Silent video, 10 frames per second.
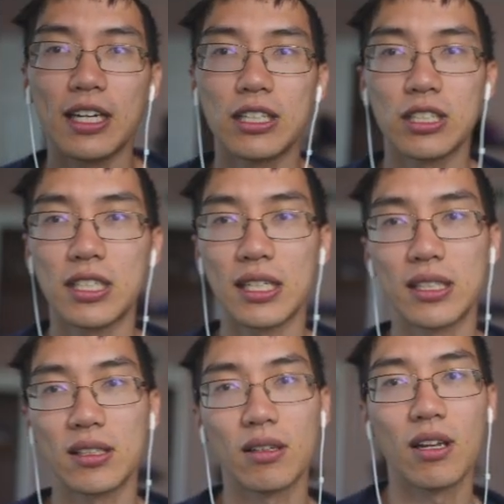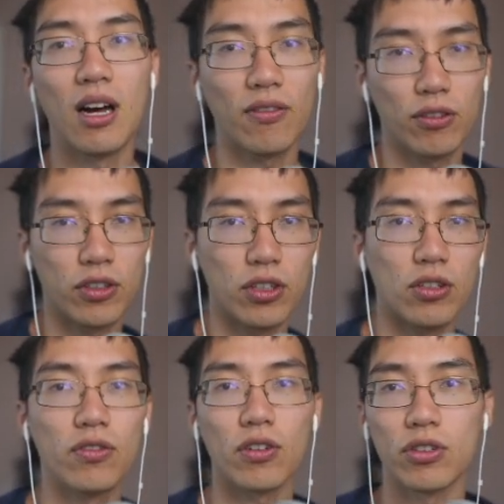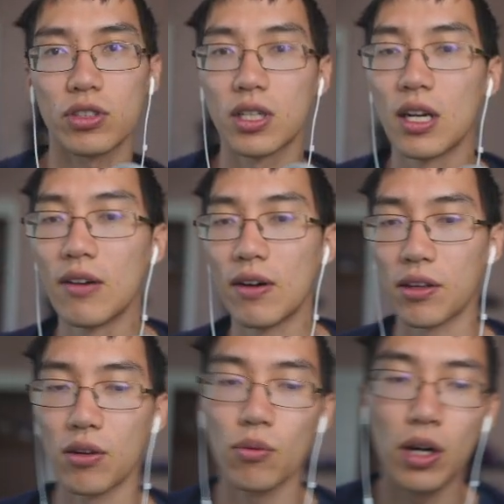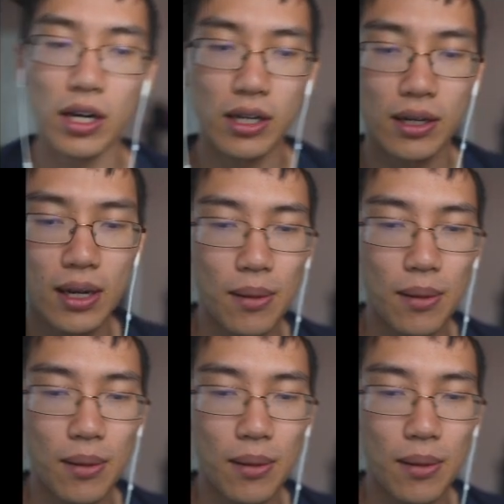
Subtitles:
It just takes up the lock for 2 first rather than 1.